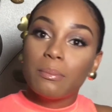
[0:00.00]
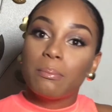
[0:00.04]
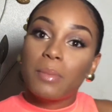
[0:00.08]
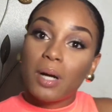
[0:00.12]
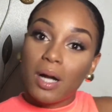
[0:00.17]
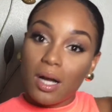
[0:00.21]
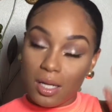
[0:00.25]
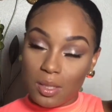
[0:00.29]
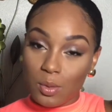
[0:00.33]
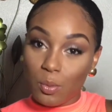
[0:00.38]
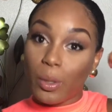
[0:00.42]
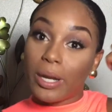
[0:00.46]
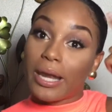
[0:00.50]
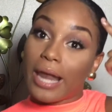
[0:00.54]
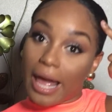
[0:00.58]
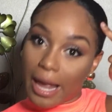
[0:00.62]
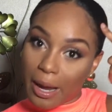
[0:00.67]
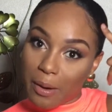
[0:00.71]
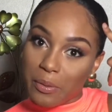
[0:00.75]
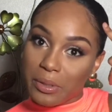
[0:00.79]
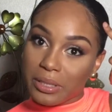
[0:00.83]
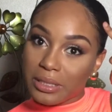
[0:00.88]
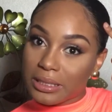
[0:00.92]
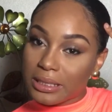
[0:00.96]
Because when
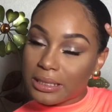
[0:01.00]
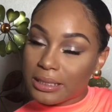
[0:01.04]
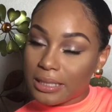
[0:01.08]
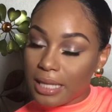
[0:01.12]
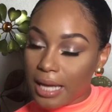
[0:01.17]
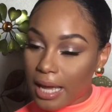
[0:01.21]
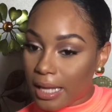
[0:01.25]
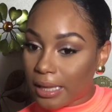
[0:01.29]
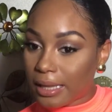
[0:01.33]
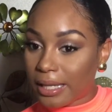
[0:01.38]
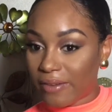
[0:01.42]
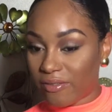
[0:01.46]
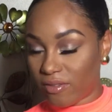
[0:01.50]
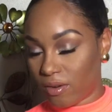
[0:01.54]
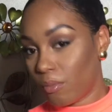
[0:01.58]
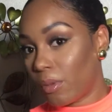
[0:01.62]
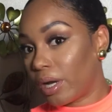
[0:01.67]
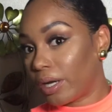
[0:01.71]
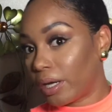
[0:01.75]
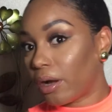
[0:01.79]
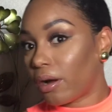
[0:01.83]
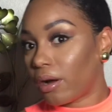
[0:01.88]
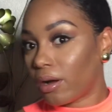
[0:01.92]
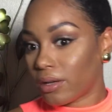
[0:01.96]
I wear this style,
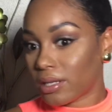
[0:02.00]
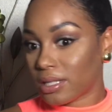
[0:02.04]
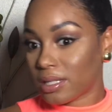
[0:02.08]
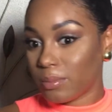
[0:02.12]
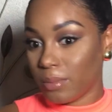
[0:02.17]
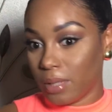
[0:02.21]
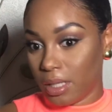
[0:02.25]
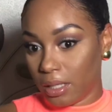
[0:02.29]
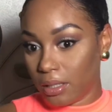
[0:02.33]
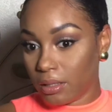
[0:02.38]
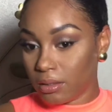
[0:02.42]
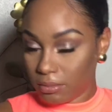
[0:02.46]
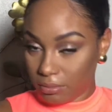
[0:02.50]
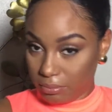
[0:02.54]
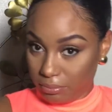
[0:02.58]
everybody asks me,